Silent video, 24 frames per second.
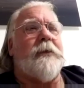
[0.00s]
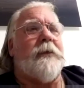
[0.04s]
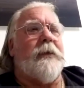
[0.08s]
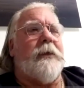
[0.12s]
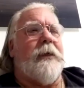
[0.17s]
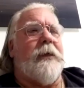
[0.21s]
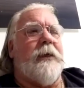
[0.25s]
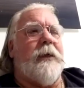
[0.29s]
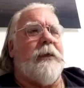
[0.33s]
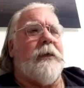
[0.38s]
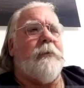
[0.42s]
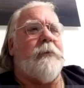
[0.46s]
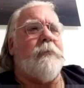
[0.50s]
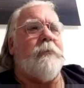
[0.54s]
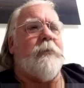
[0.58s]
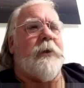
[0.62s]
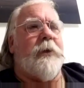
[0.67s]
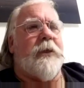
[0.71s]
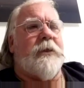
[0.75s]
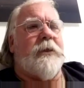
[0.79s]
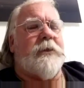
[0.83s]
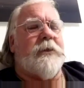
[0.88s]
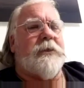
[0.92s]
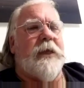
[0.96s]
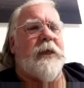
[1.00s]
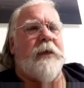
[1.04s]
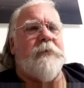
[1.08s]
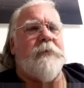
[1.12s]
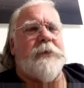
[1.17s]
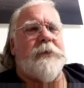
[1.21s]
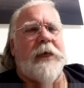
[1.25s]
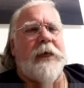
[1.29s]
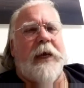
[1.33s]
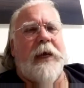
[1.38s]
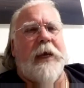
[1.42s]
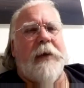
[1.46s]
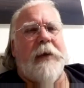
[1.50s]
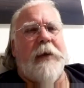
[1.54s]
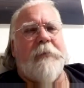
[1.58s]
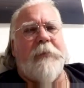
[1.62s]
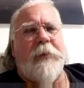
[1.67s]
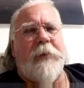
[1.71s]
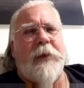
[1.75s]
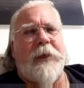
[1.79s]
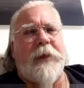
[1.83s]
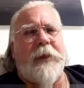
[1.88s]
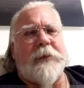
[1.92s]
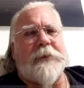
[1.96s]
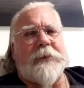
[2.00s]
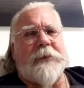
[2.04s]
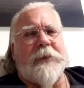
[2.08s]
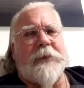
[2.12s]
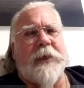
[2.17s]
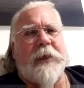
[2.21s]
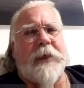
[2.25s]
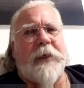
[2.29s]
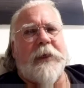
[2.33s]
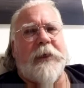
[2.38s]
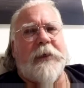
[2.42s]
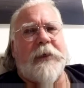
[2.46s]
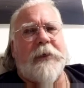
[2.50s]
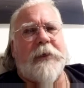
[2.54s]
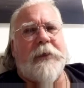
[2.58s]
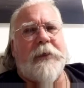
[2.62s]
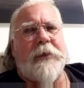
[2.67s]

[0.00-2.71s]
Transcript: But at the same time, it's an